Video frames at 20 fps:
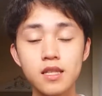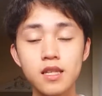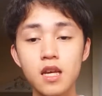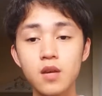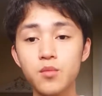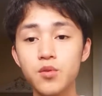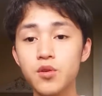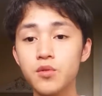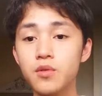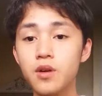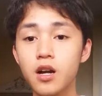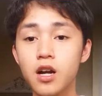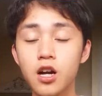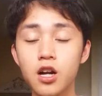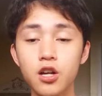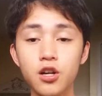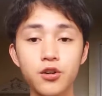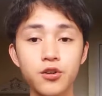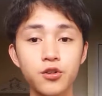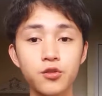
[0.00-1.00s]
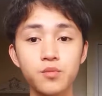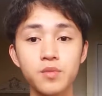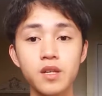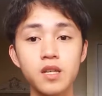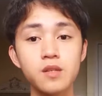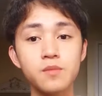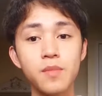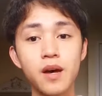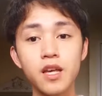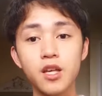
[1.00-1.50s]
debut a girl group
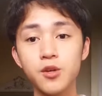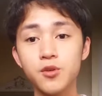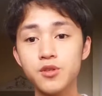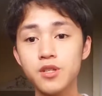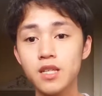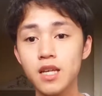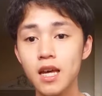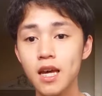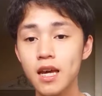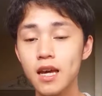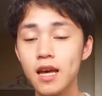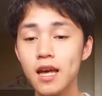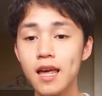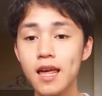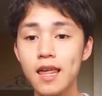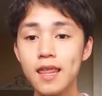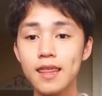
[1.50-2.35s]
is by using